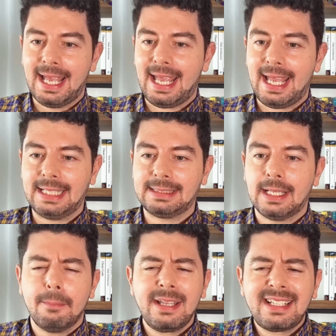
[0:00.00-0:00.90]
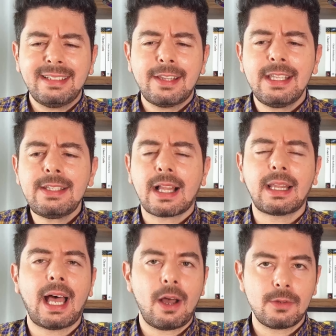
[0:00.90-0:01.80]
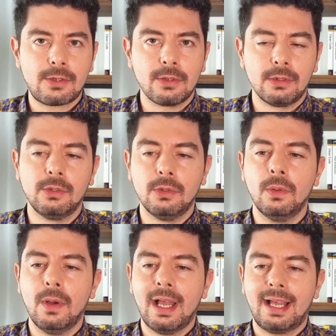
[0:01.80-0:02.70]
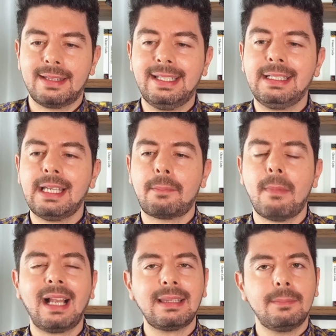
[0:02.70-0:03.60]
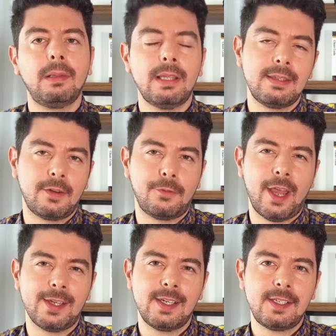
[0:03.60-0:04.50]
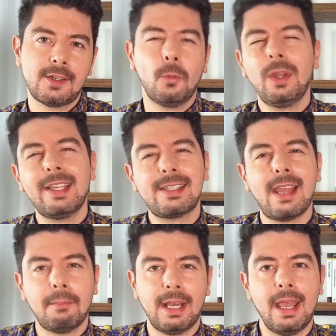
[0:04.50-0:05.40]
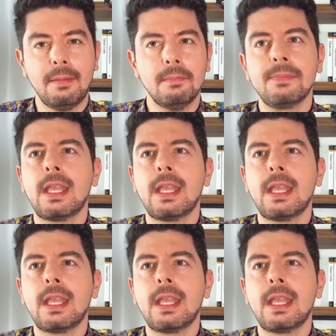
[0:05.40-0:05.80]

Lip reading: And basically this allows you to declare multiple interfaces with the same name.